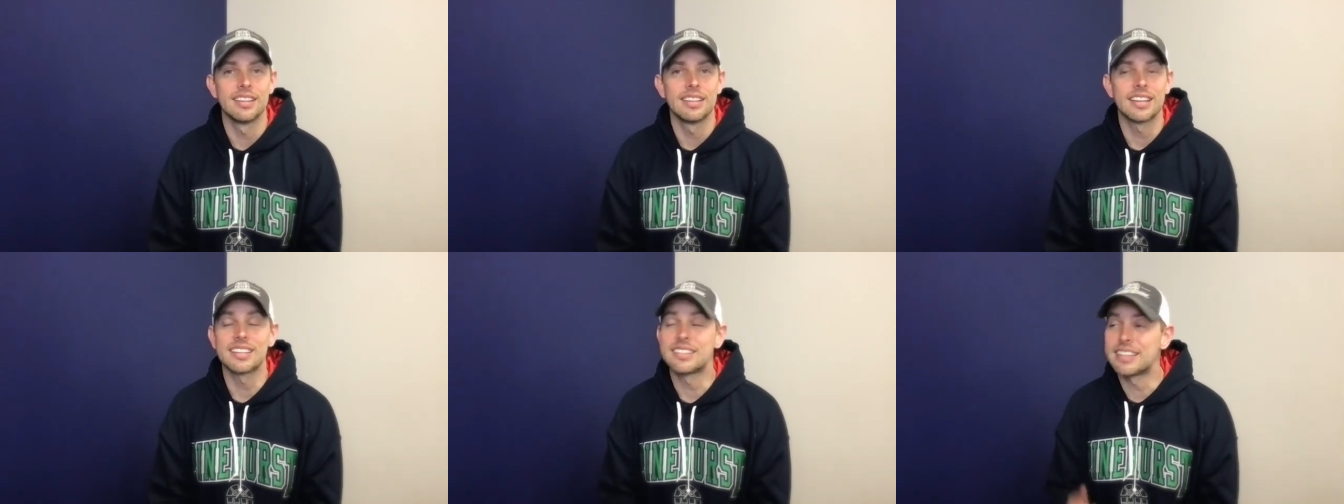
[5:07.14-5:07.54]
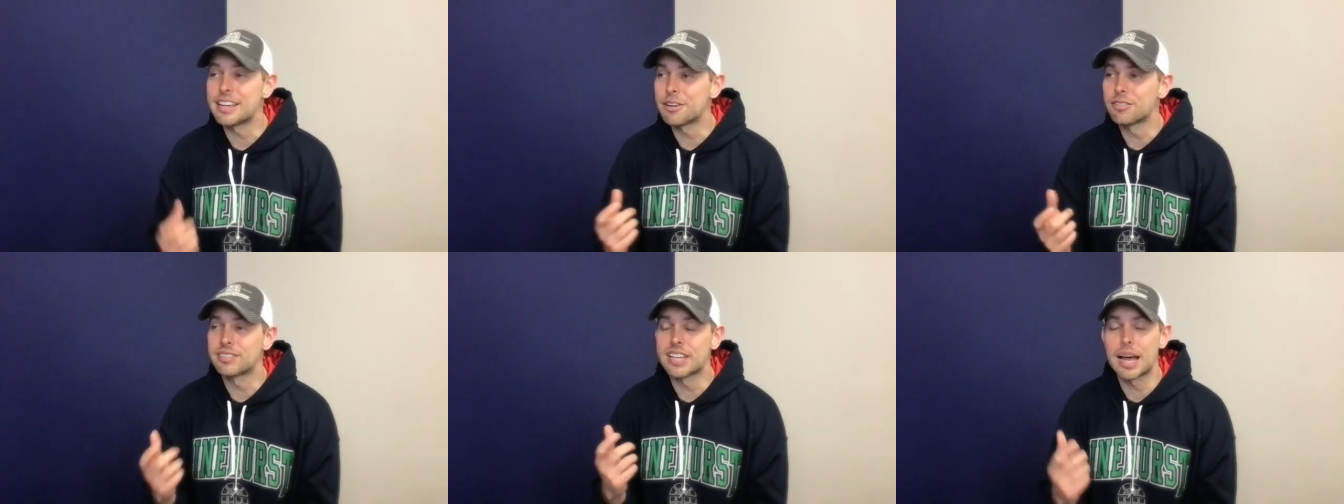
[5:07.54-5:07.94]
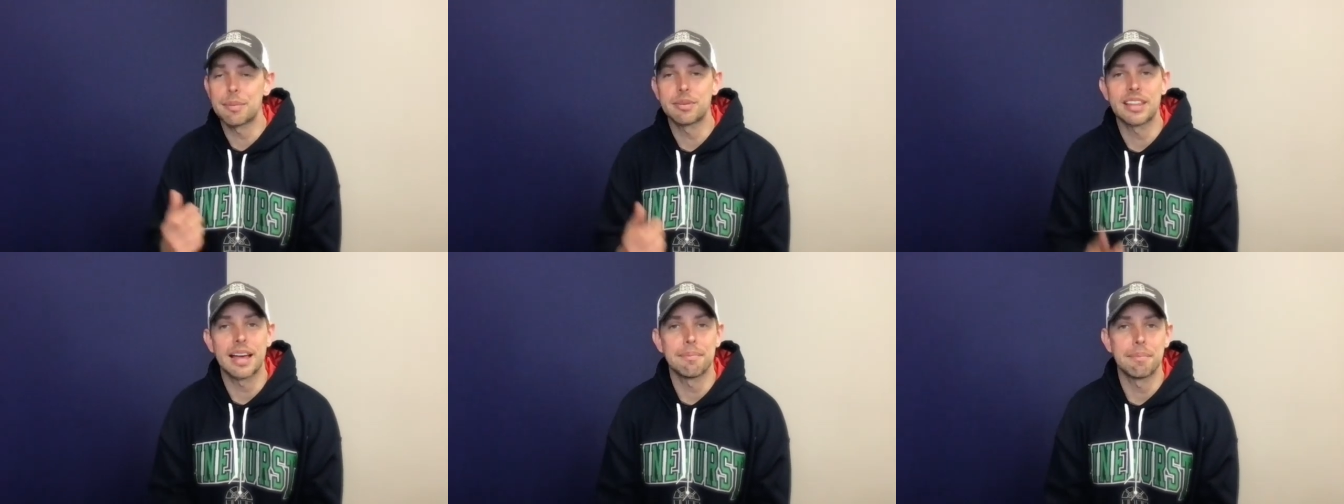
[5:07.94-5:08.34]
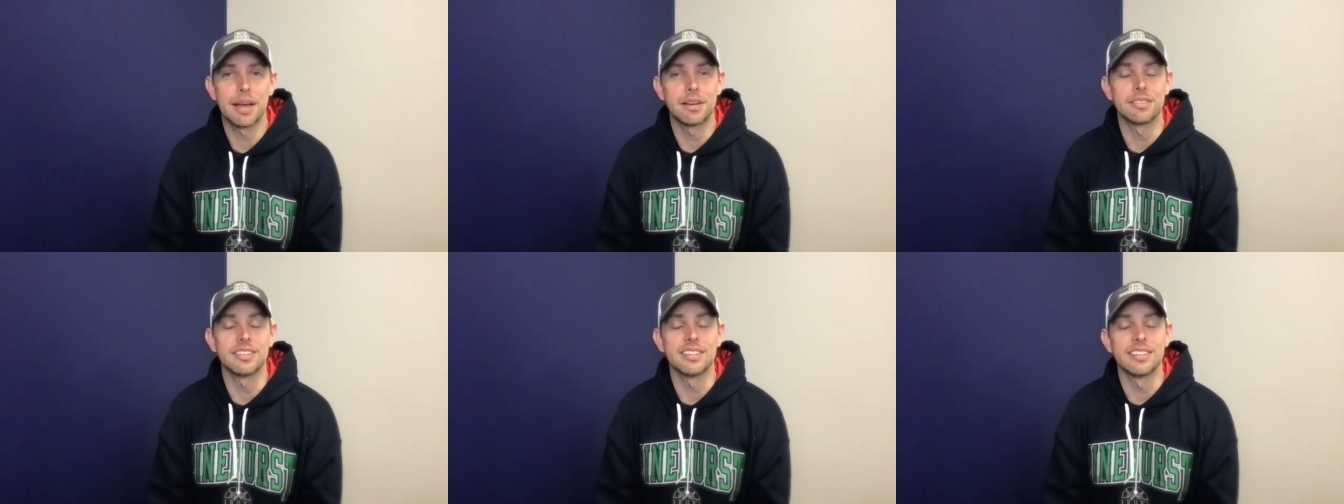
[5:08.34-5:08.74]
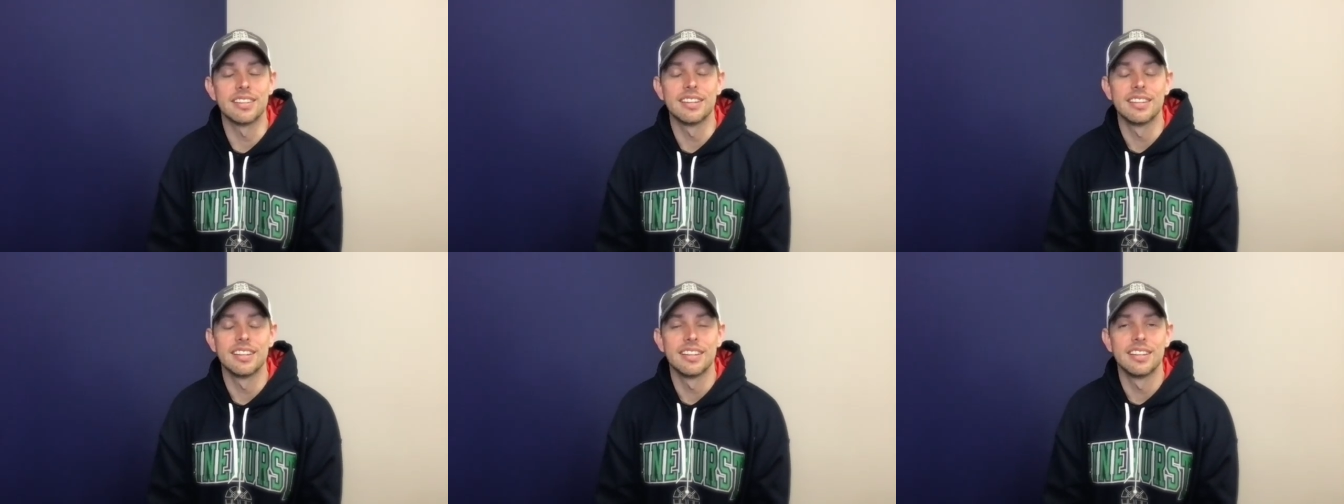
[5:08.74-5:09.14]
Yes, there on top of that mountain,
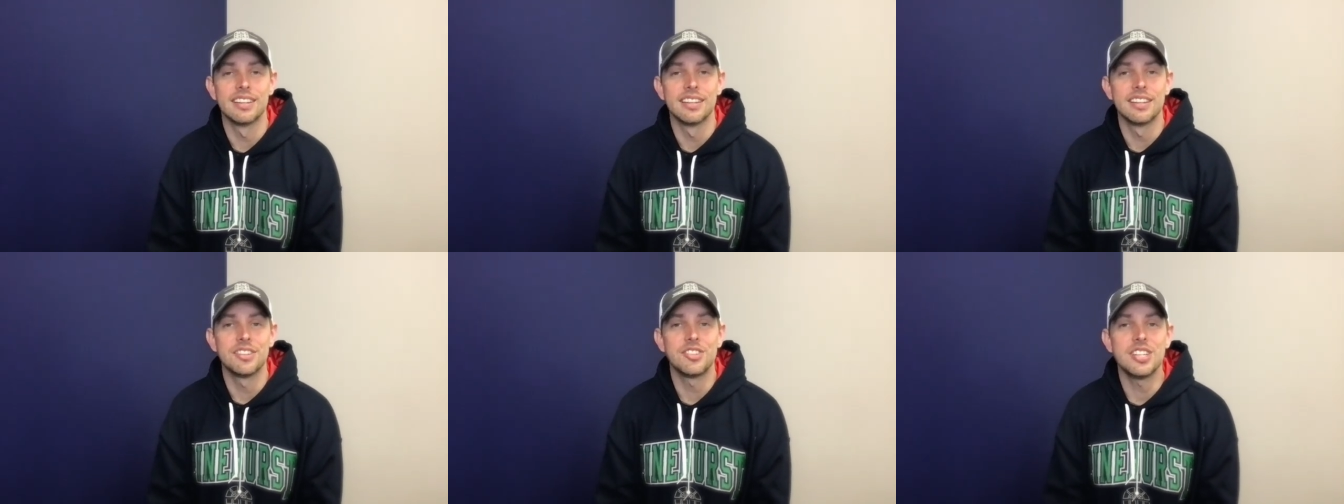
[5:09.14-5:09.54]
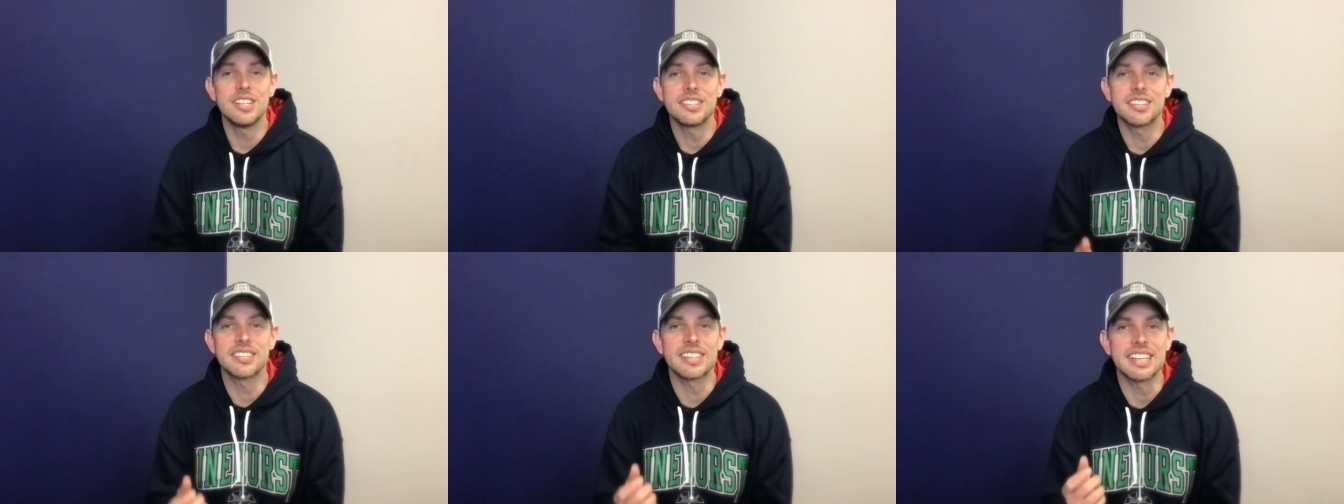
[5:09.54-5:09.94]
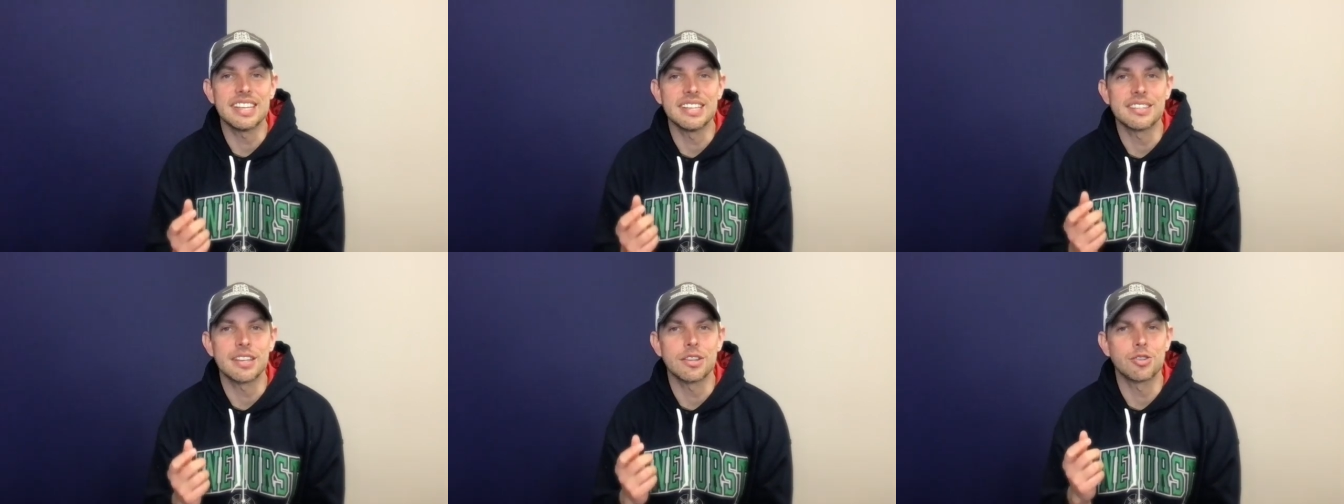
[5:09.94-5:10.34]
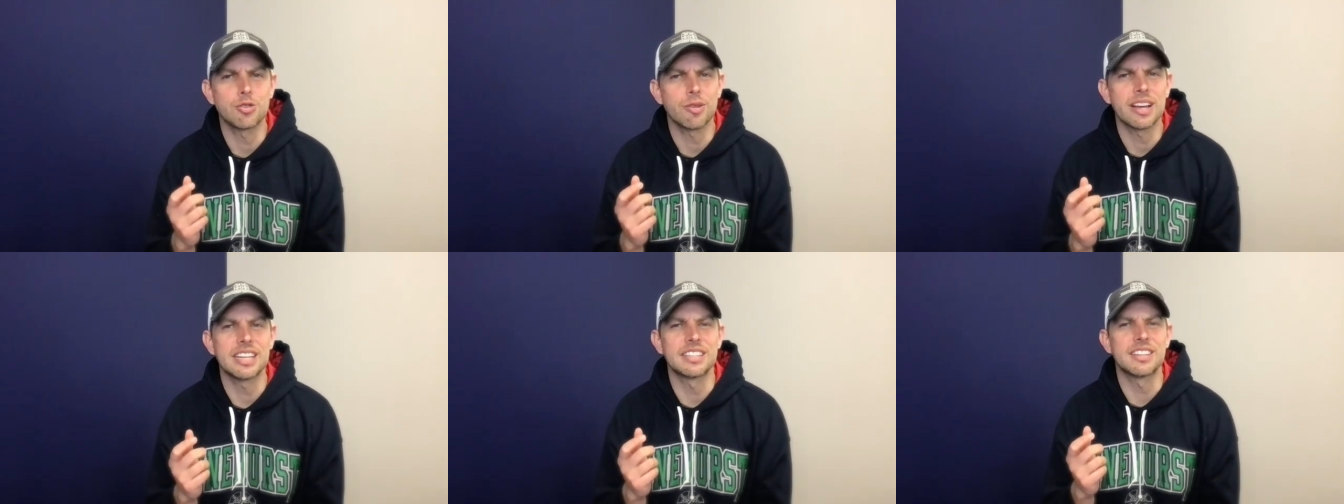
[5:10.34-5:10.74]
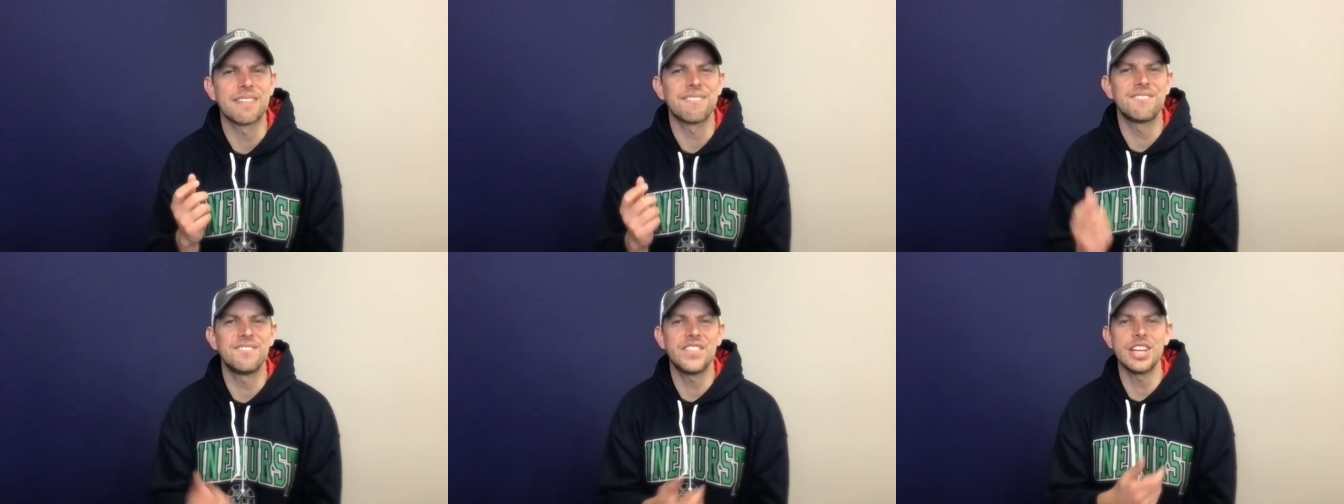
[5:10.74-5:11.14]
Jesus is
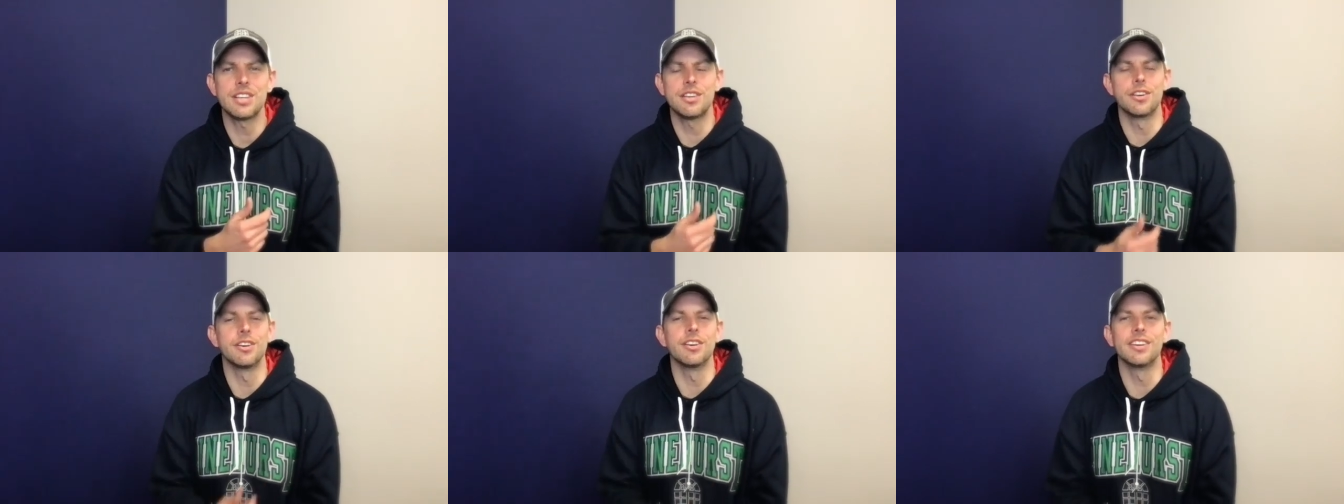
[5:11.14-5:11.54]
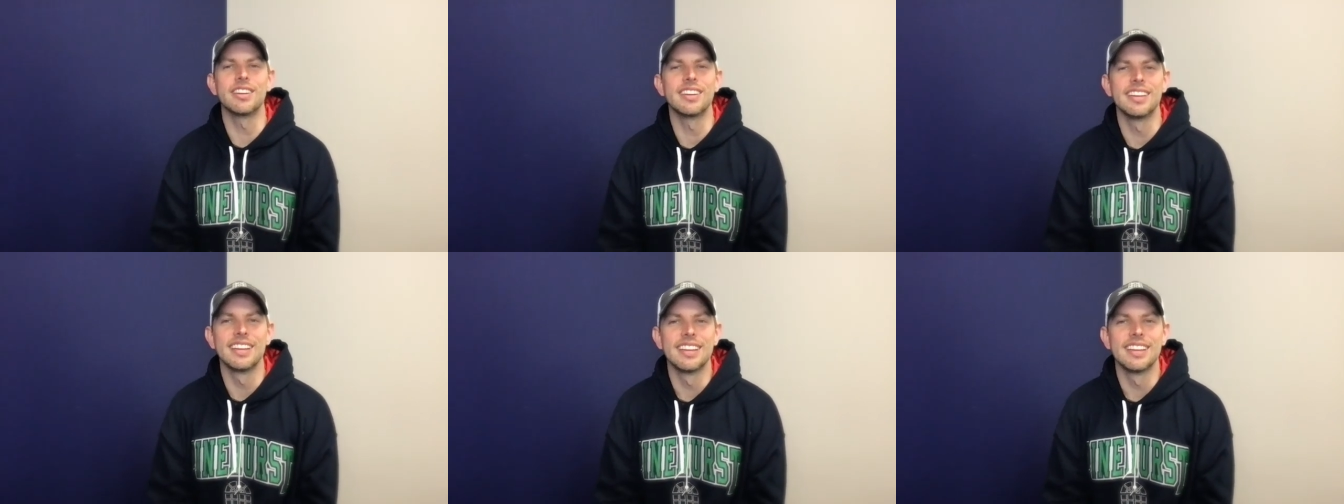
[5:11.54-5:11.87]
transfigured.